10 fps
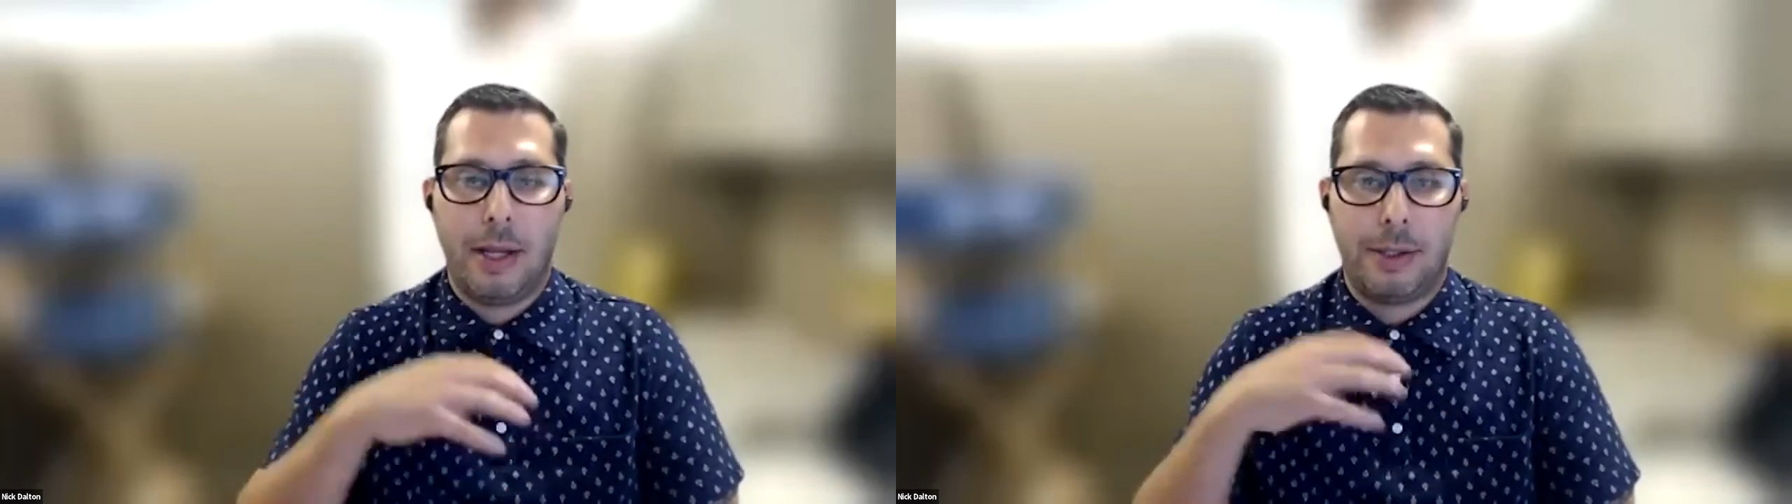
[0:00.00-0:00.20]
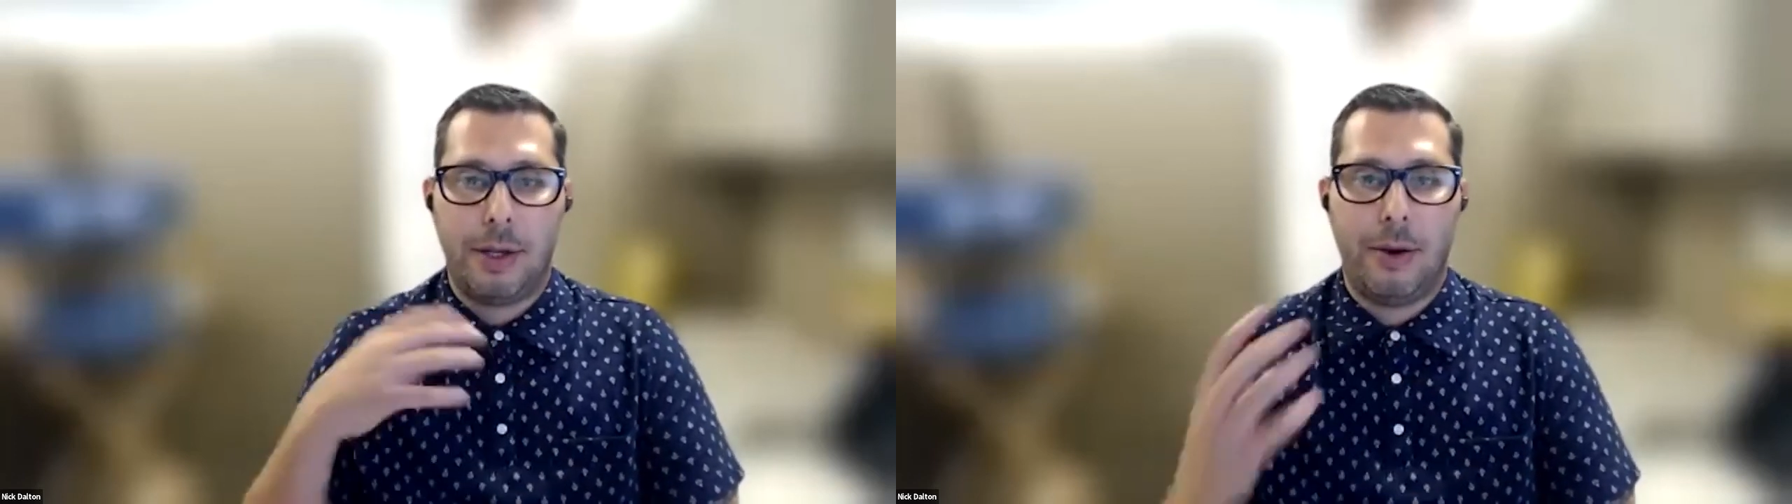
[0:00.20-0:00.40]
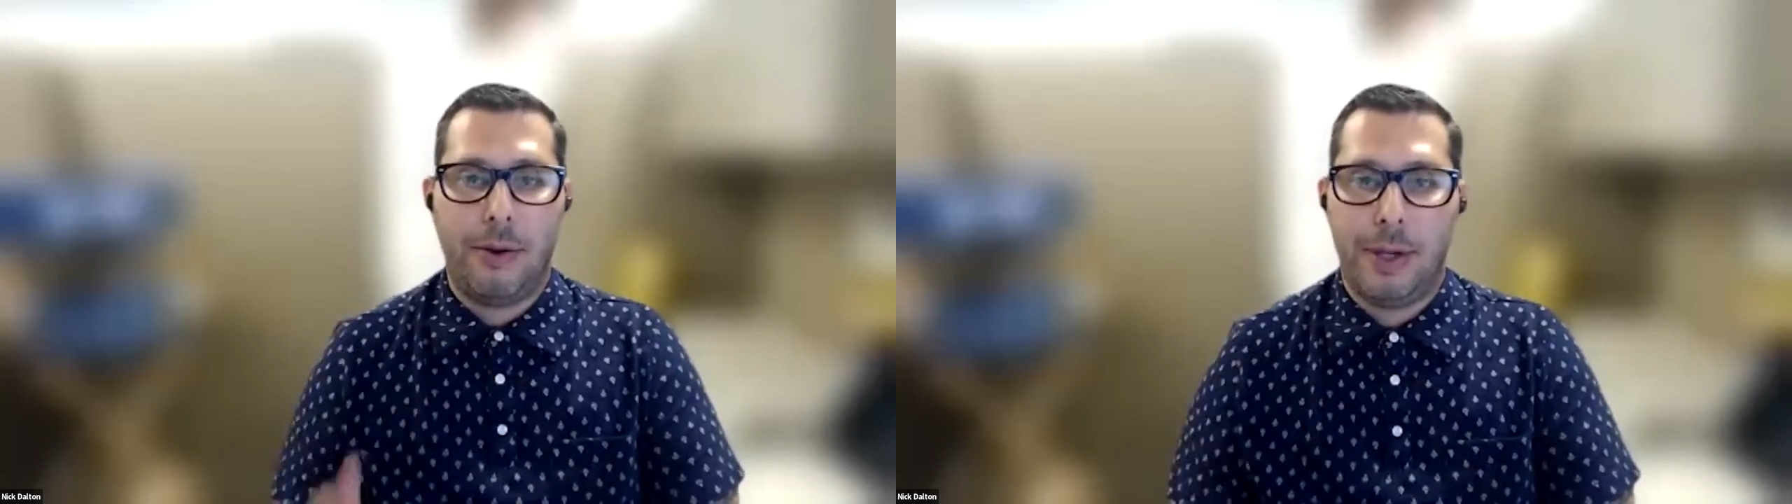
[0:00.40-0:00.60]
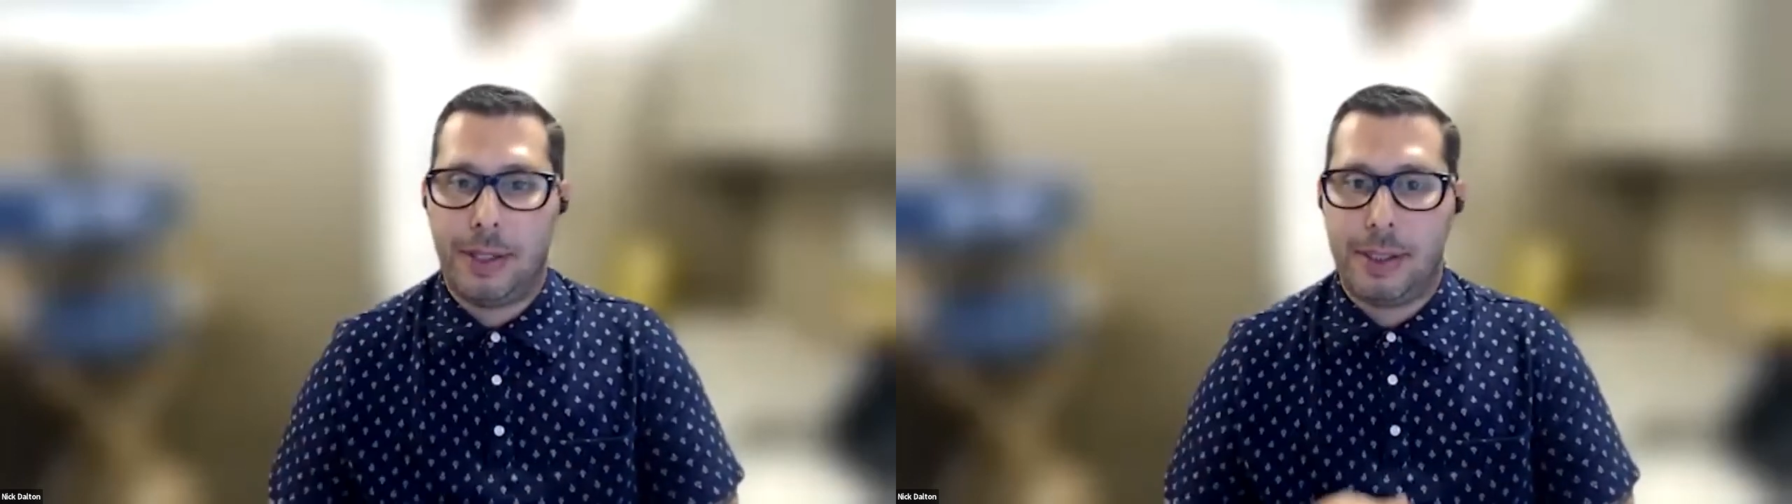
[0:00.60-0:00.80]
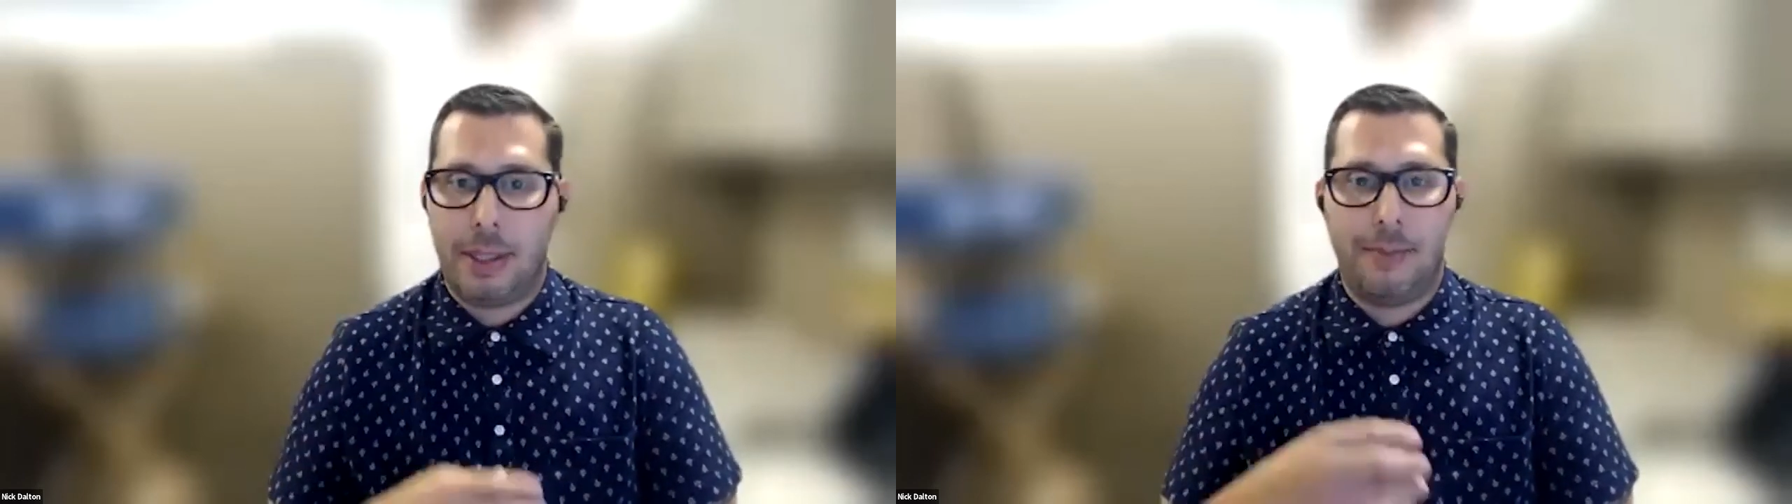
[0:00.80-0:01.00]
So it
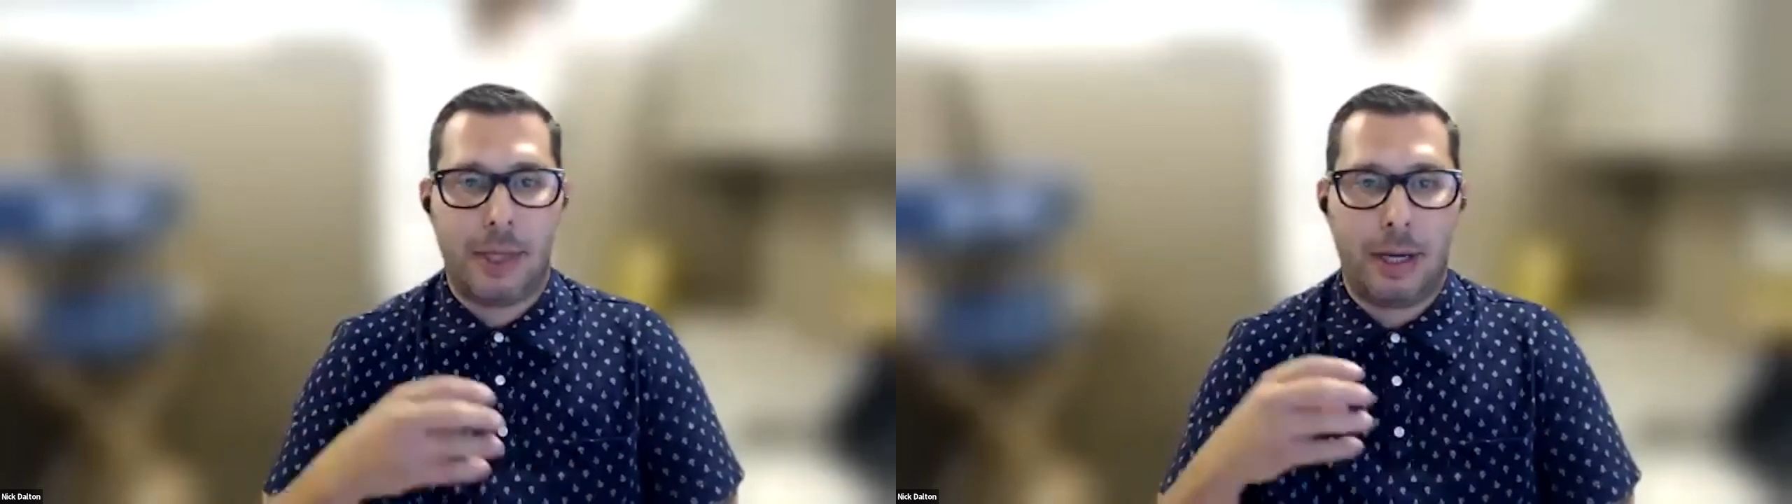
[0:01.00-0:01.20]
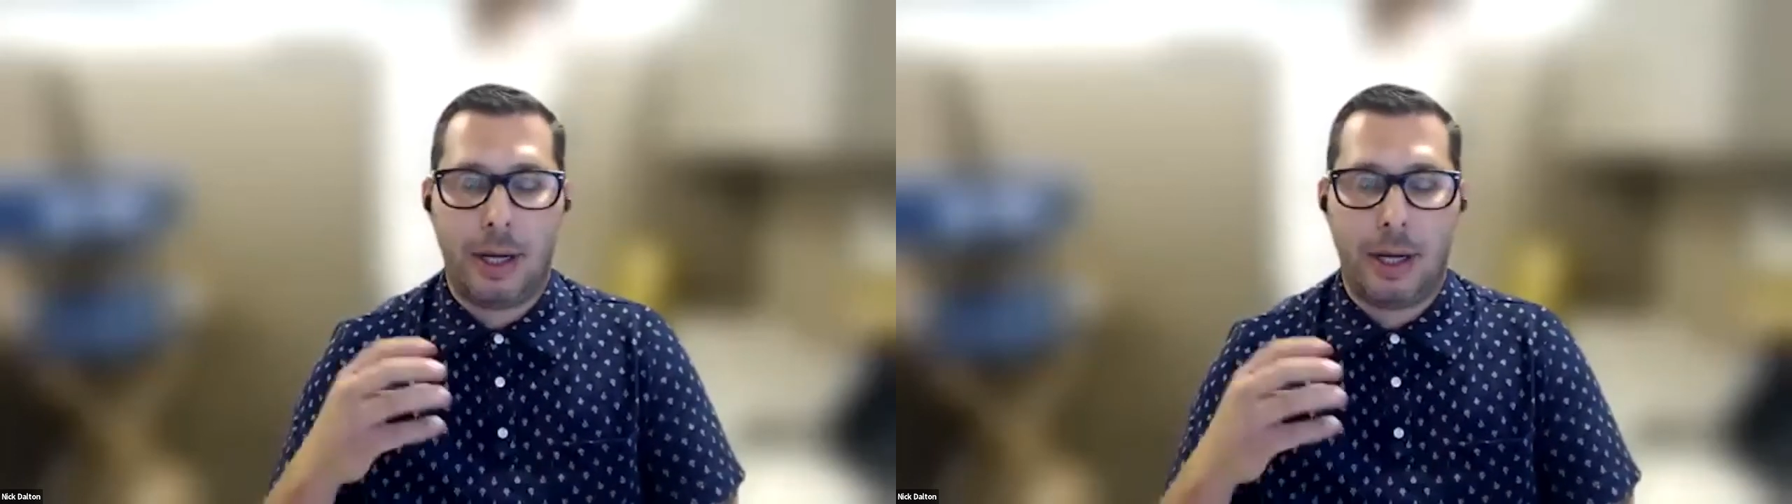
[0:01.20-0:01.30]
seems like